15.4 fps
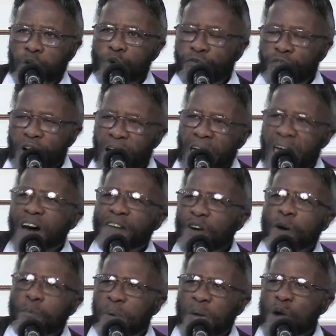to
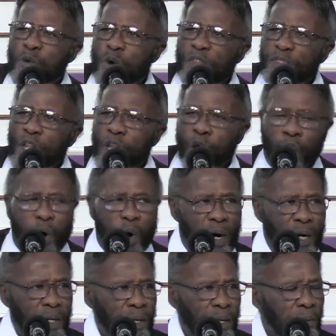forever be with the
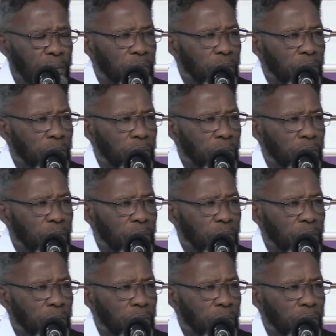Lord.